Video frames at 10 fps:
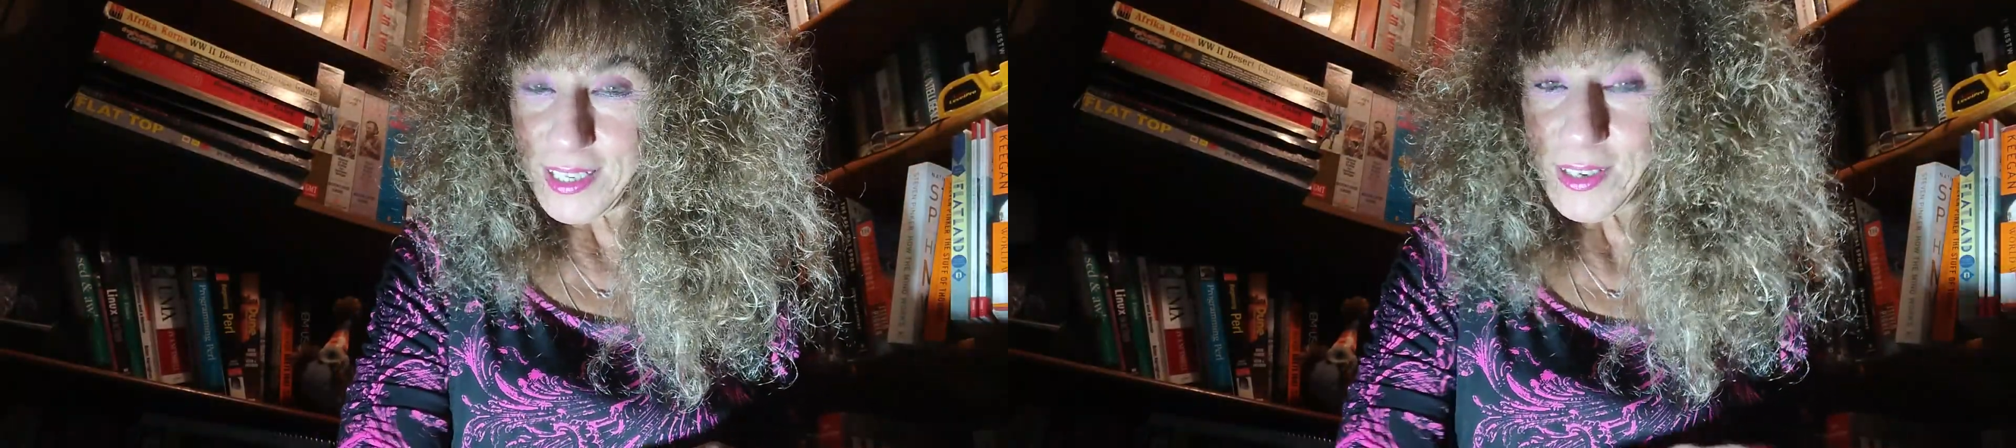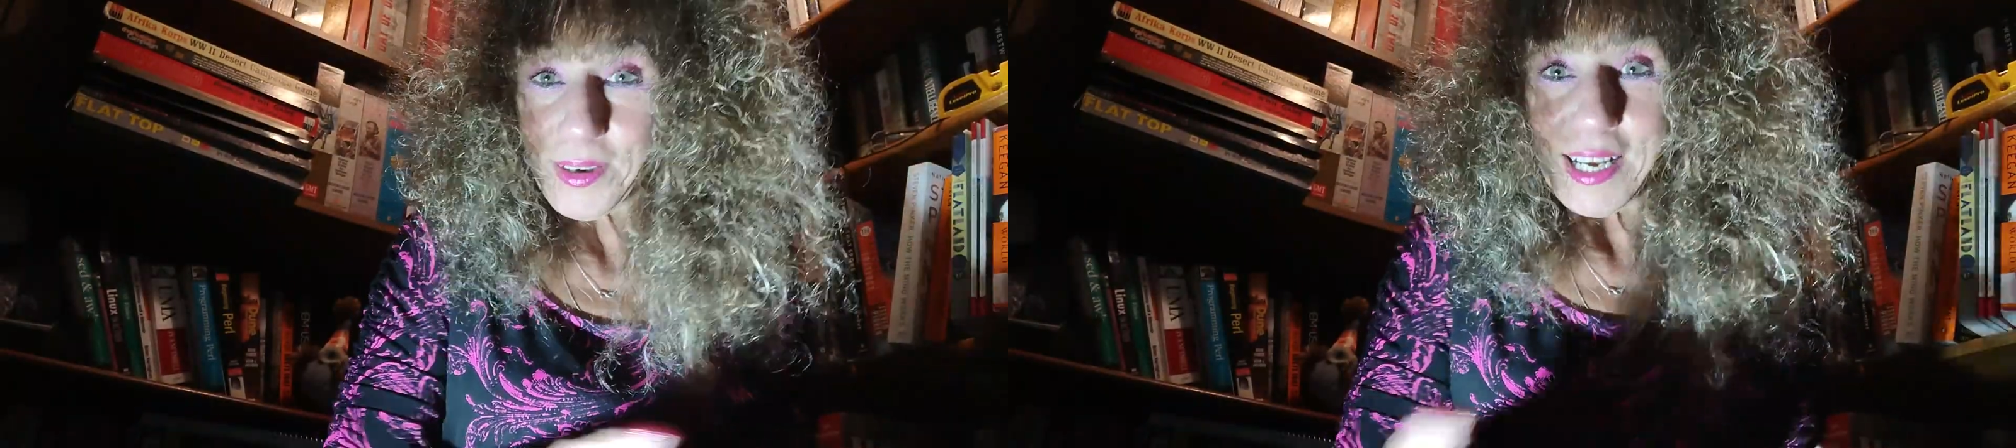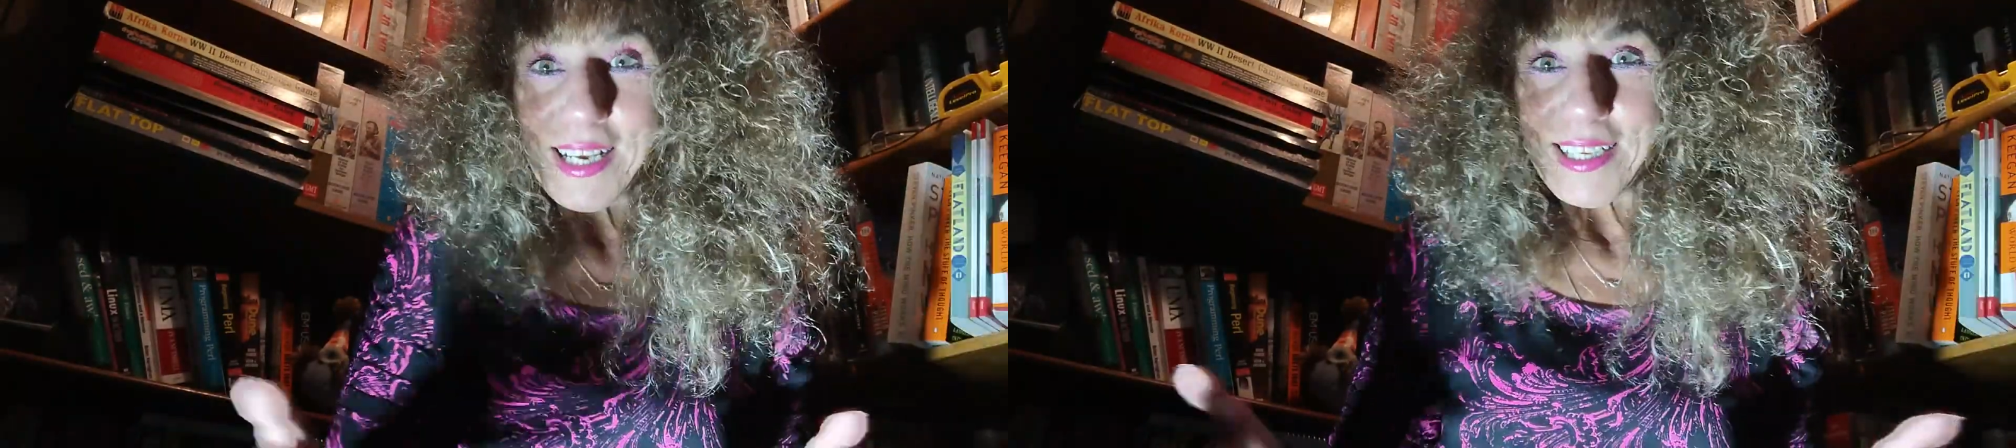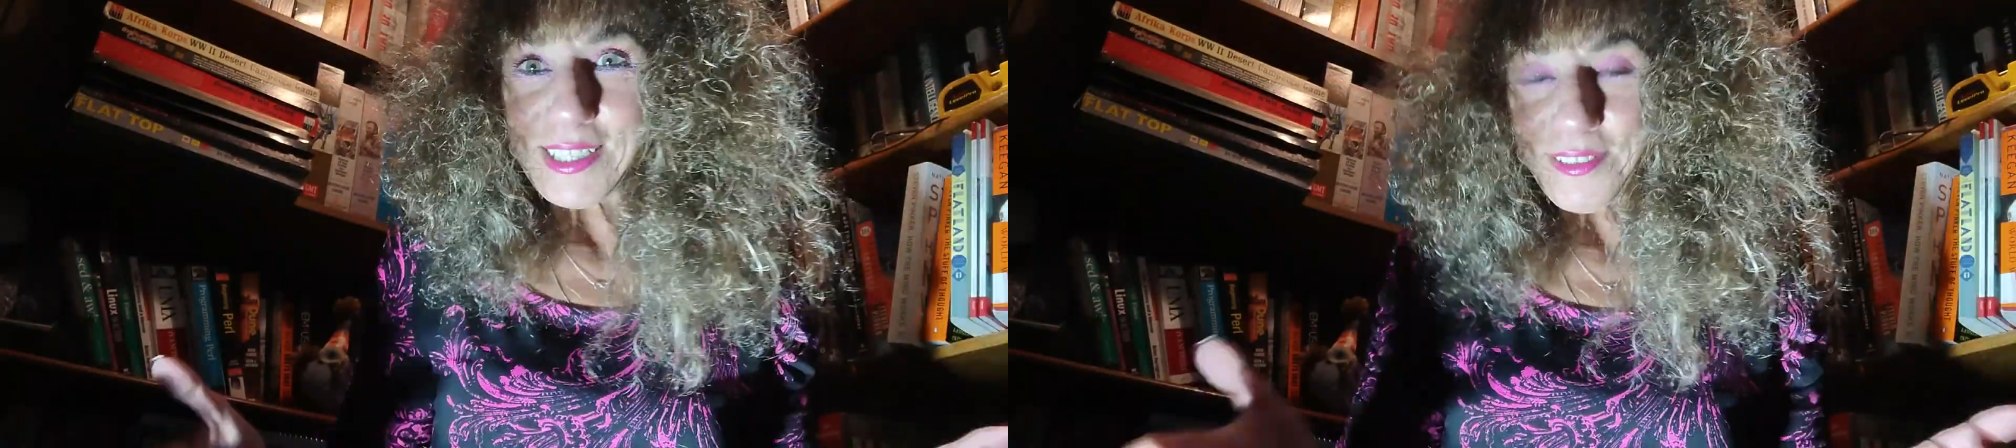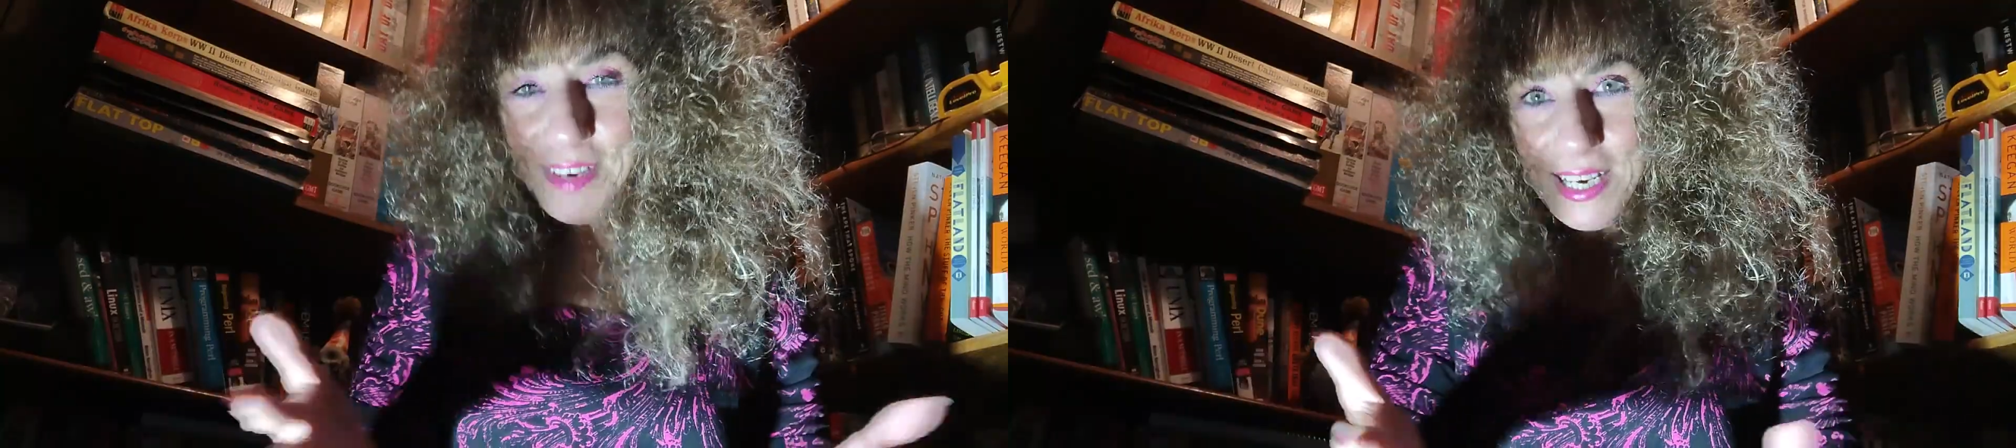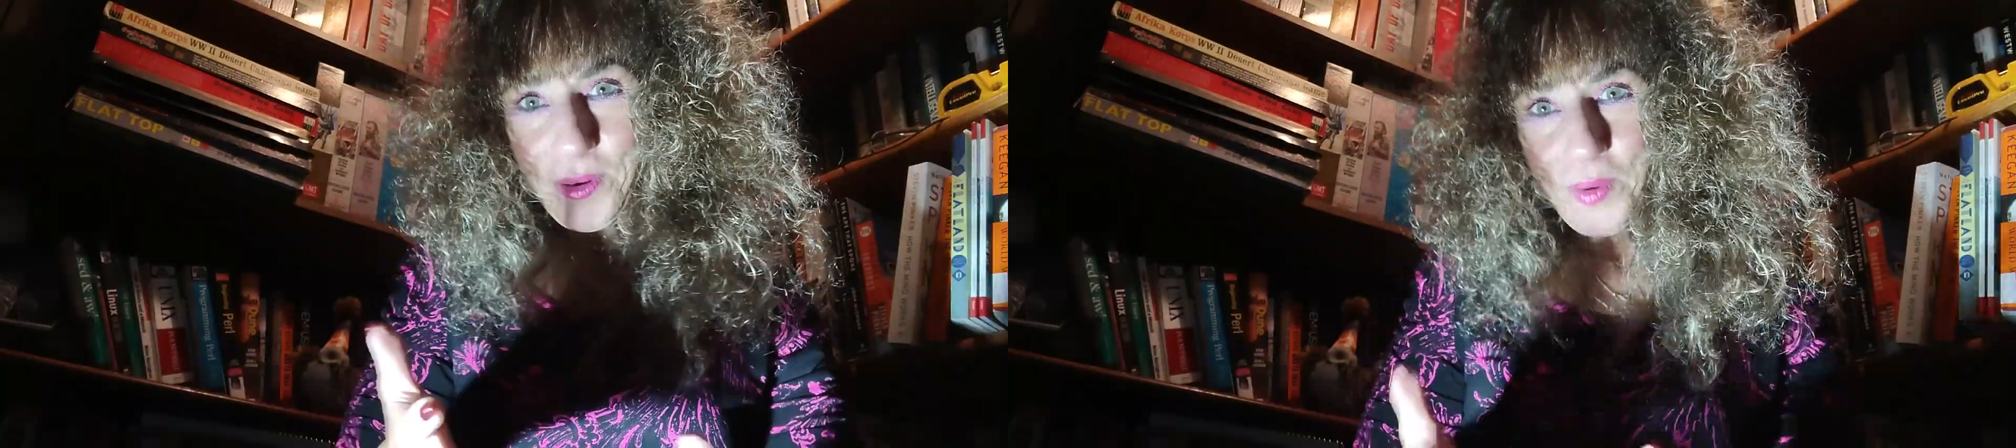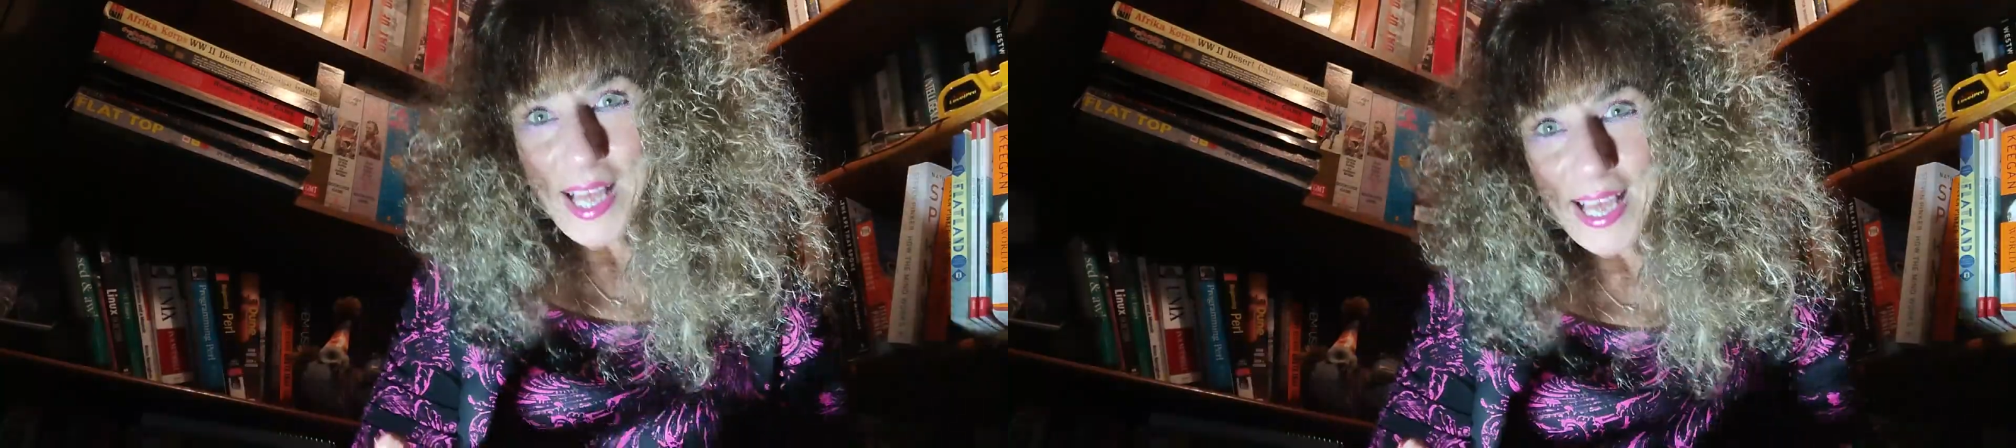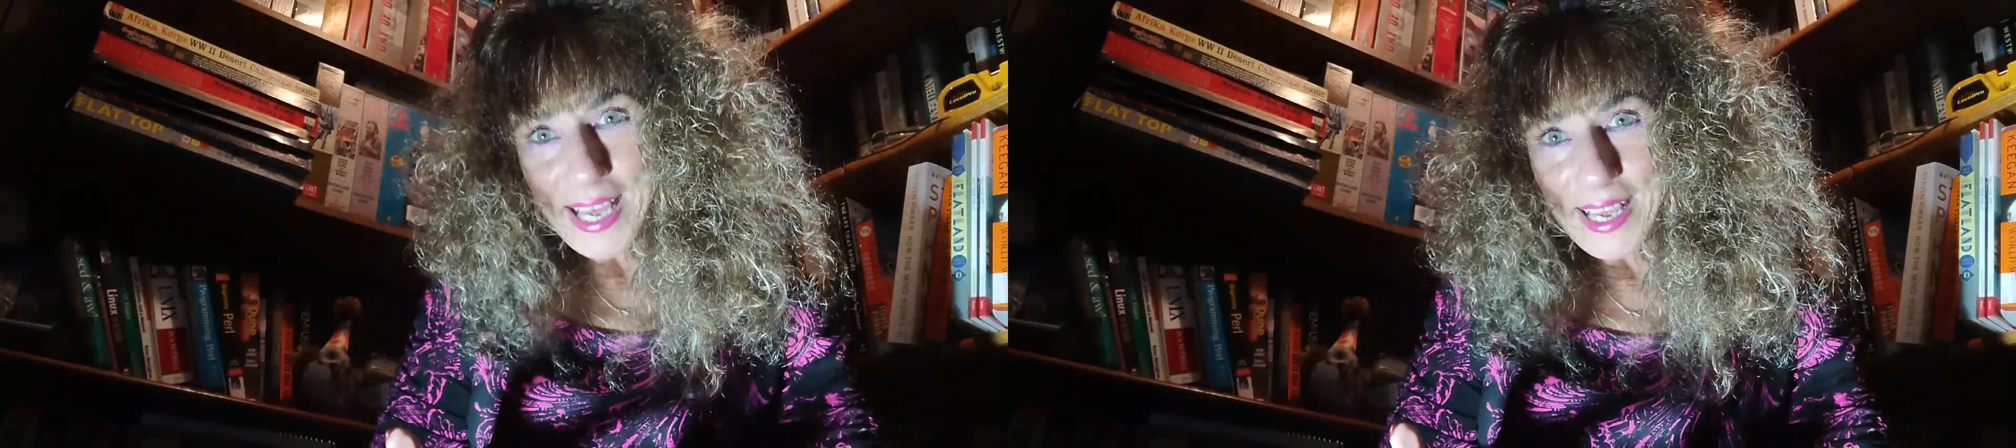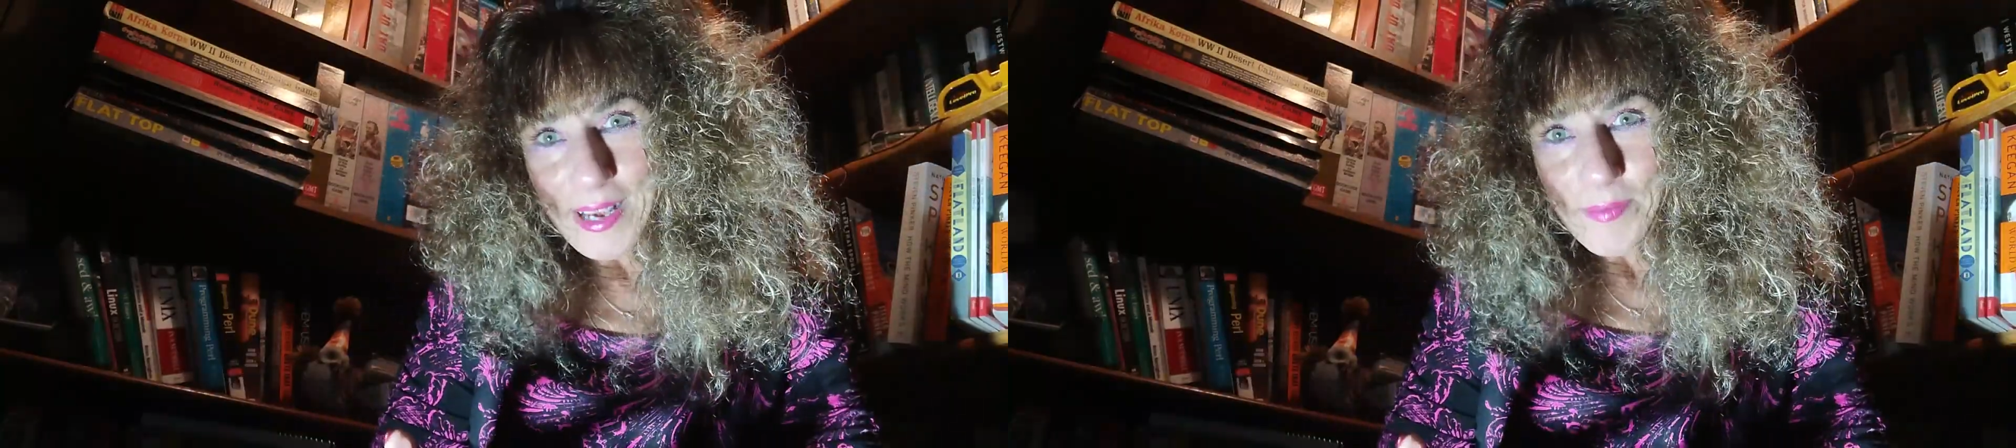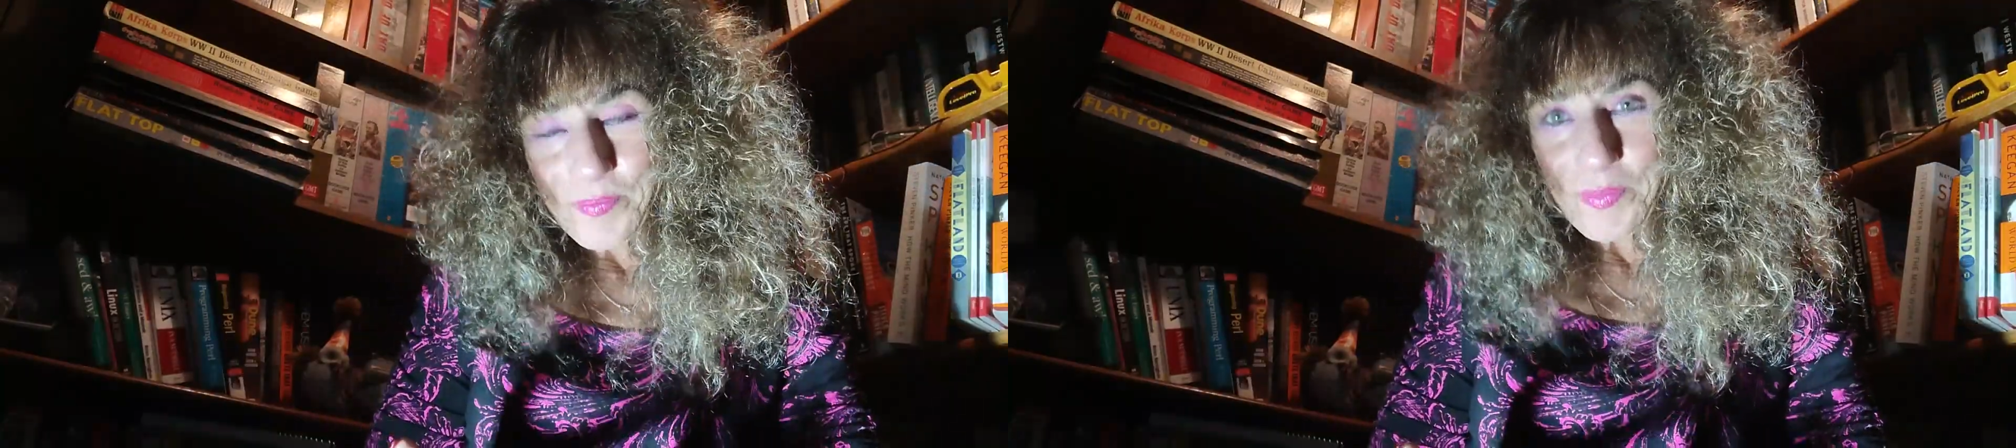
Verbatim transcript: You know, so right away,